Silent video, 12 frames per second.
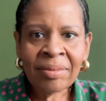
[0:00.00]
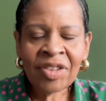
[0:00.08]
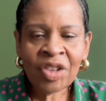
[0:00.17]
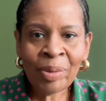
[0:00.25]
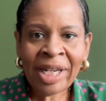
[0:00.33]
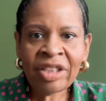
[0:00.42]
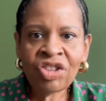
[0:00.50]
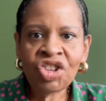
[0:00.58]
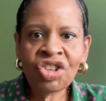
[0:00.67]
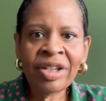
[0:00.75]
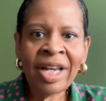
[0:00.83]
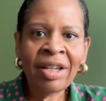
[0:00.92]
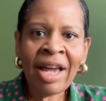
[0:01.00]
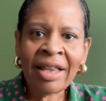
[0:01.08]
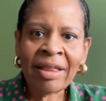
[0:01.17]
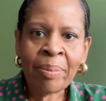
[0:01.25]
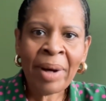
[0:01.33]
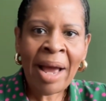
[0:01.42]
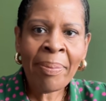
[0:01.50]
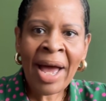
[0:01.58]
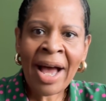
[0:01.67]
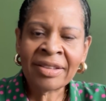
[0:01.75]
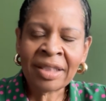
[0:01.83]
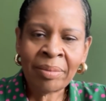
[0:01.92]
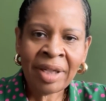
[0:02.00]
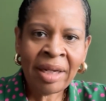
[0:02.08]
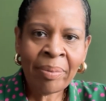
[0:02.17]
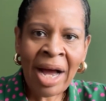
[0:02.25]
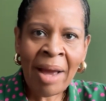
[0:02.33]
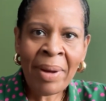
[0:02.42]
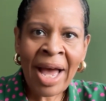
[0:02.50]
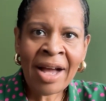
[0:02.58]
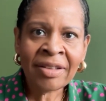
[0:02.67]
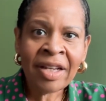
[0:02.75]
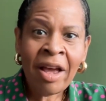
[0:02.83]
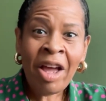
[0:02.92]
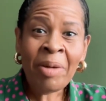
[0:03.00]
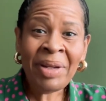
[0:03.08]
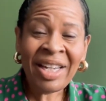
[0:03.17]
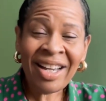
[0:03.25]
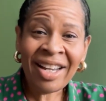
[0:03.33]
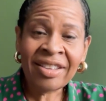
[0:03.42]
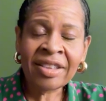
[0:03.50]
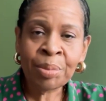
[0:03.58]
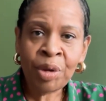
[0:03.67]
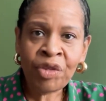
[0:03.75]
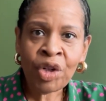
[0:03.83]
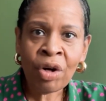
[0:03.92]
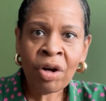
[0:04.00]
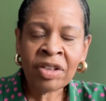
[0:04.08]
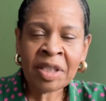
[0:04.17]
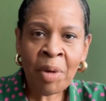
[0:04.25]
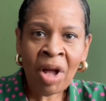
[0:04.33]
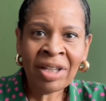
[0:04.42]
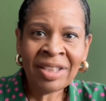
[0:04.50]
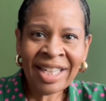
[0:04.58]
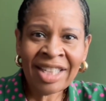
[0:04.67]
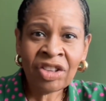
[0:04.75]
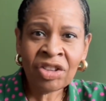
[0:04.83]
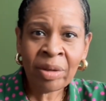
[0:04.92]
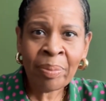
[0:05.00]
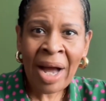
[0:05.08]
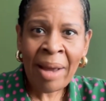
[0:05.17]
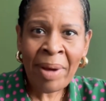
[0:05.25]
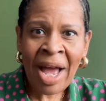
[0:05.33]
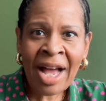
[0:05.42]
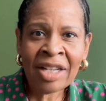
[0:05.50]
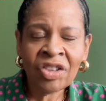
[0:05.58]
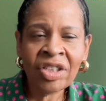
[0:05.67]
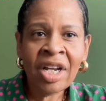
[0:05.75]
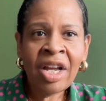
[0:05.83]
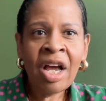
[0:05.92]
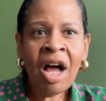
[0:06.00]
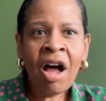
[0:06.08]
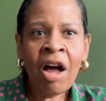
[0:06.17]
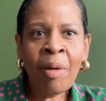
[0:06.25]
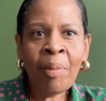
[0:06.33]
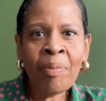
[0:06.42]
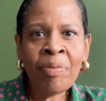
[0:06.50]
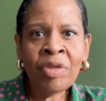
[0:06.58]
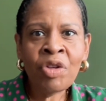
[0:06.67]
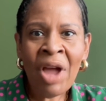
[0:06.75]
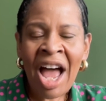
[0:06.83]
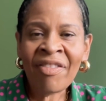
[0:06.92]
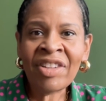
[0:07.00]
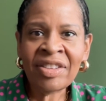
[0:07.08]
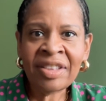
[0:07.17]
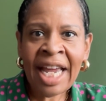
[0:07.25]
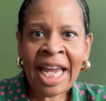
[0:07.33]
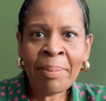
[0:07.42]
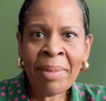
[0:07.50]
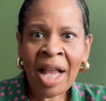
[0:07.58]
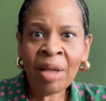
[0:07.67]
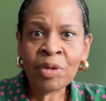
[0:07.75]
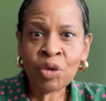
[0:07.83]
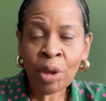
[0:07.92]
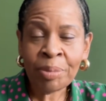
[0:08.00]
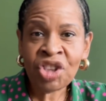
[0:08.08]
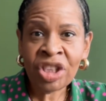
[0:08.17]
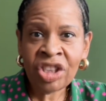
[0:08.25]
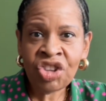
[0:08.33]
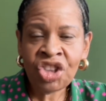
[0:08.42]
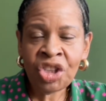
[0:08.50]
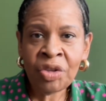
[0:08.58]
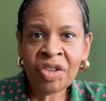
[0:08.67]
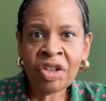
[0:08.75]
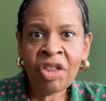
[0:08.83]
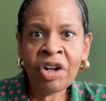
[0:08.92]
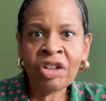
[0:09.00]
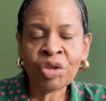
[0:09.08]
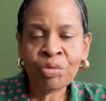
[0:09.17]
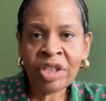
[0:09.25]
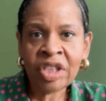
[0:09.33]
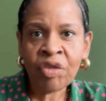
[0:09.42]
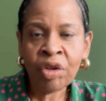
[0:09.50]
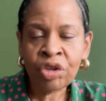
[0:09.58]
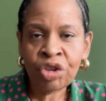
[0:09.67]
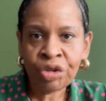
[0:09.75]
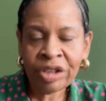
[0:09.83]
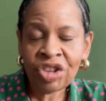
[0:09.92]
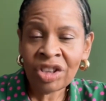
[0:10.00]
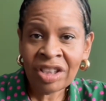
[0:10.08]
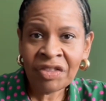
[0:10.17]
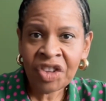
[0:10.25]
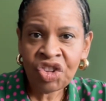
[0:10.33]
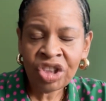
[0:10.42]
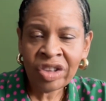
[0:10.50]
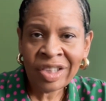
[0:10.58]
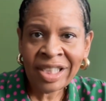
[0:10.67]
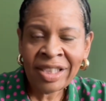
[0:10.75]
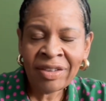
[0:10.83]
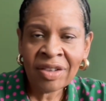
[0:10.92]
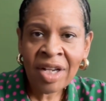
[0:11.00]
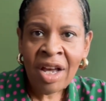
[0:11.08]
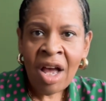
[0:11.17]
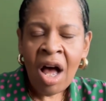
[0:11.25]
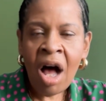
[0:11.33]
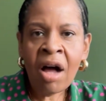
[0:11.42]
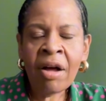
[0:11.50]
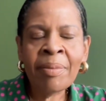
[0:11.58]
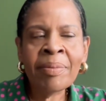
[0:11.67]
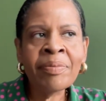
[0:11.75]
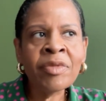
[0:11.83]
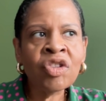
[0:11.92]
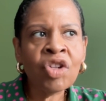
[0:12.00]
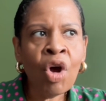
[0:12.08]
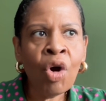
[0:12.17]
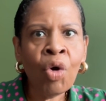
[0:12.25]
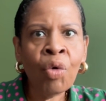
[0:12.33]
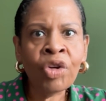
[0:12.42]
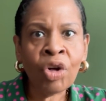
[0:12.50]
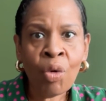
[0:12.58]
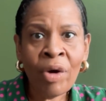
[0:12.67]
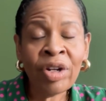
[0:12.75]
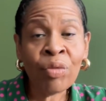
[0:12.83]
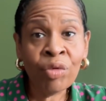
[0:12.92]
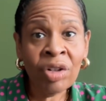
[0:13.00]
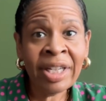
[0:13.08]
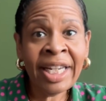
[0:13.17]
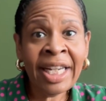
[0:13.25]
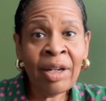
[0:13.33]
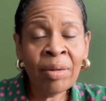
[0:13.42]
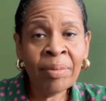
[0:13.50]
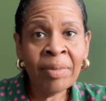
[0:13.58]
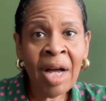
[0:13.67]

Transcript: switch and like the bypass and mini bypass, because some of your small intestines are bypassed, you have the same malabsorption issues, so there's a risk for nutrition deficiencies. So you're going to really